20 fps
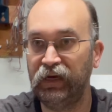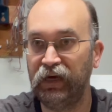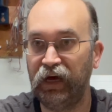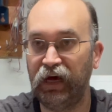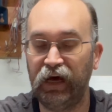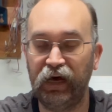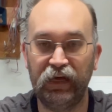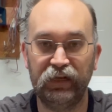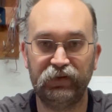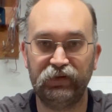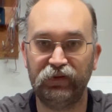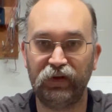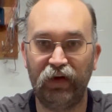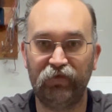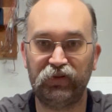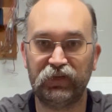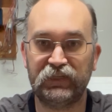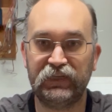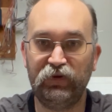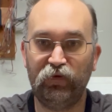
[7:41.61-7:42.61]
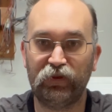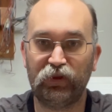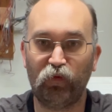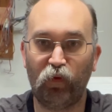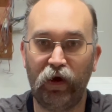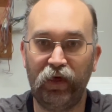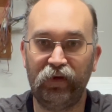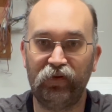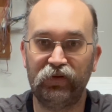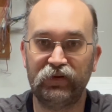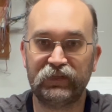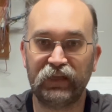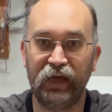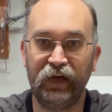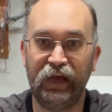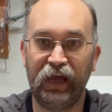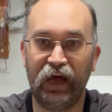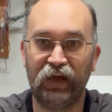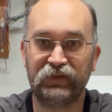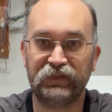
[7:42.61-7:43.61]
Have to see what the weather is
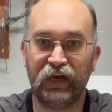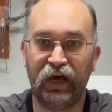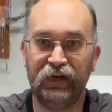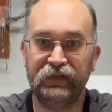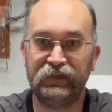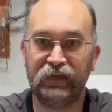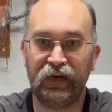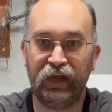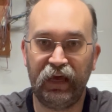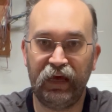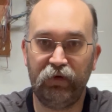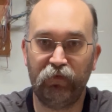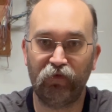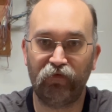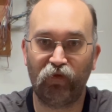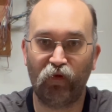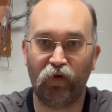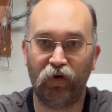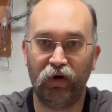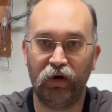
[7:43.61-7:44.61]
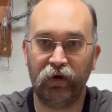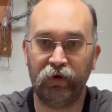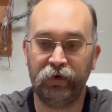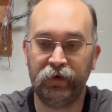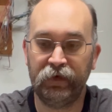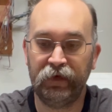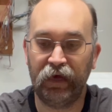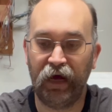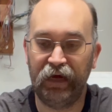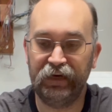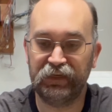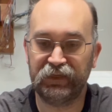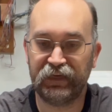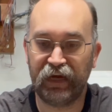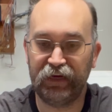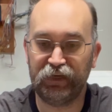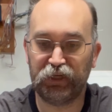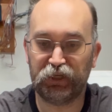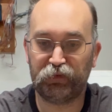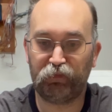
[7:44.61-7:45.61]
like outside today before I
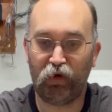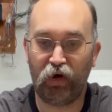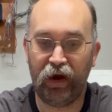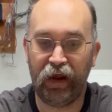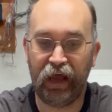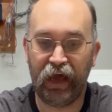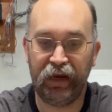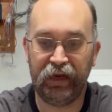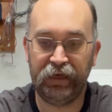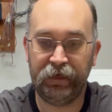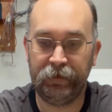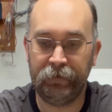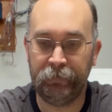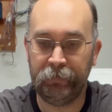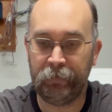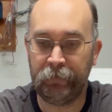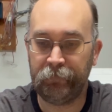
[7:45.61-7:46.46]
decide to spray any.